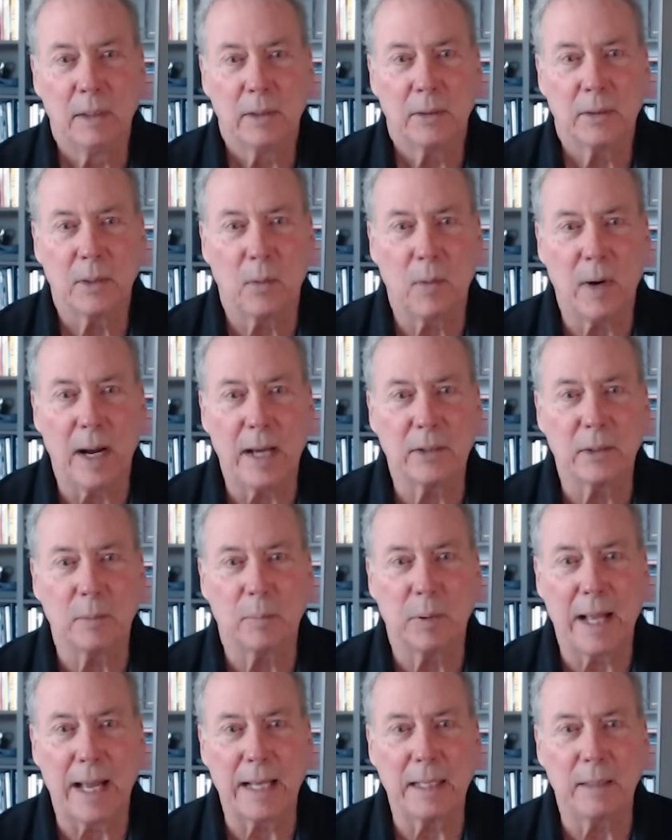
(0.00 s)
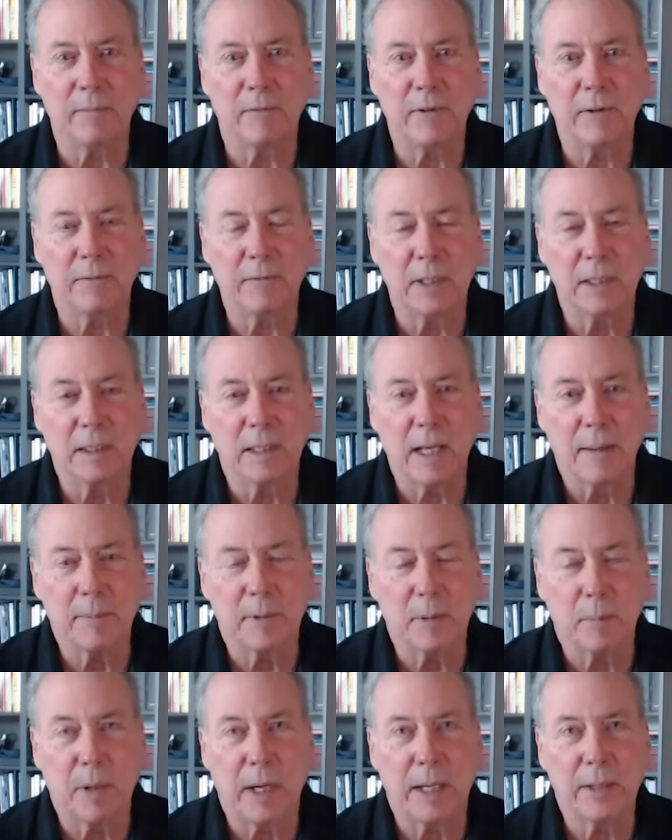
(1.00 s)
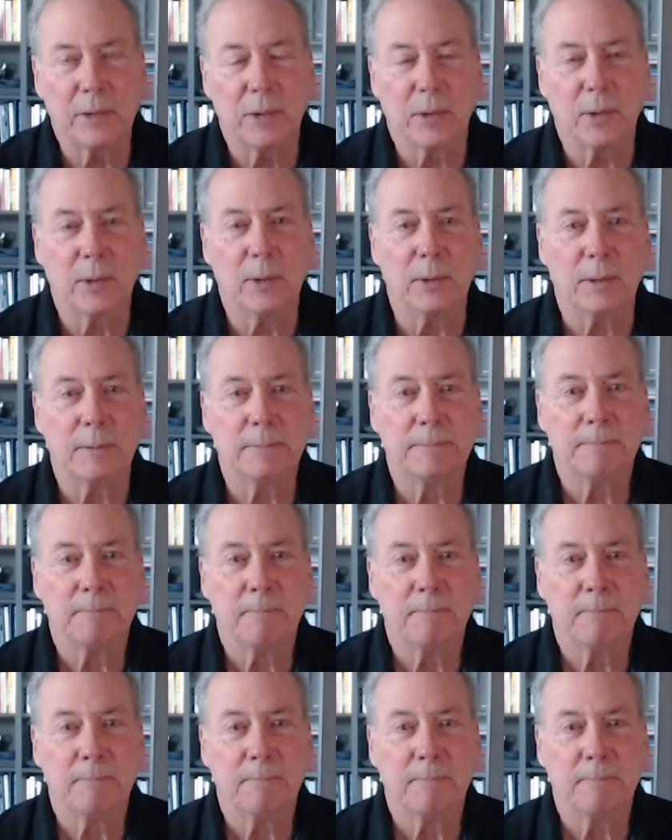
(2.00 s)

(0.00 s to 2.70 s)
So why isn't platinum fifteen times the price of gold?